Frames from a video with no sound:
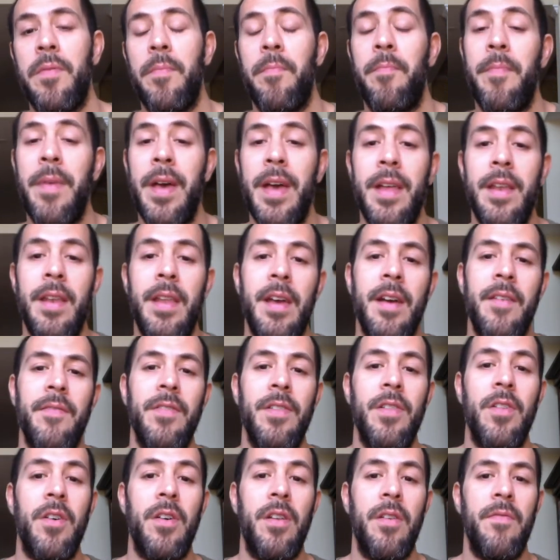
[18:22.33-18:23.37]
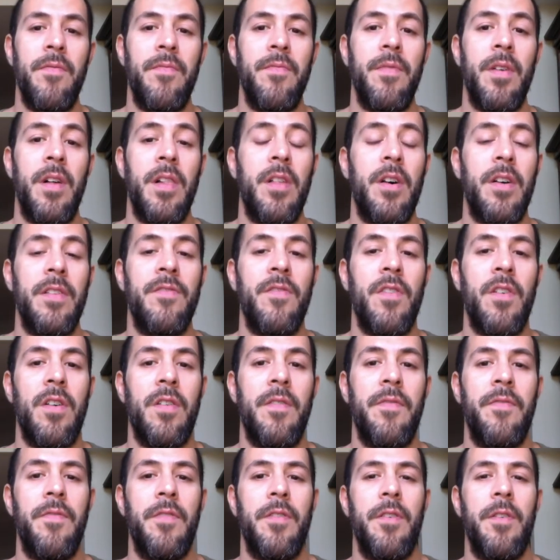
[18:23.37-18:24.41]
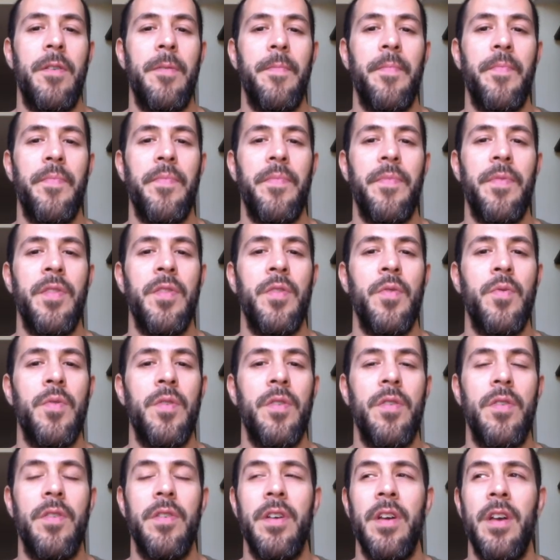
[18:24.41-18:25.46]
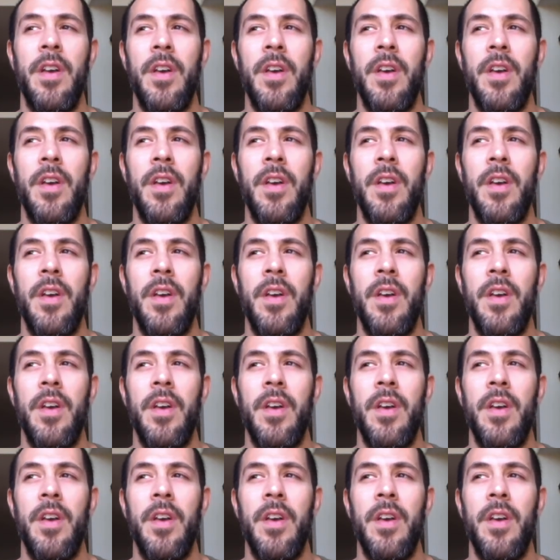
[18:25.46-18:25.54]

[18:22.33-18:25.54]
Men have a lot to offer the world.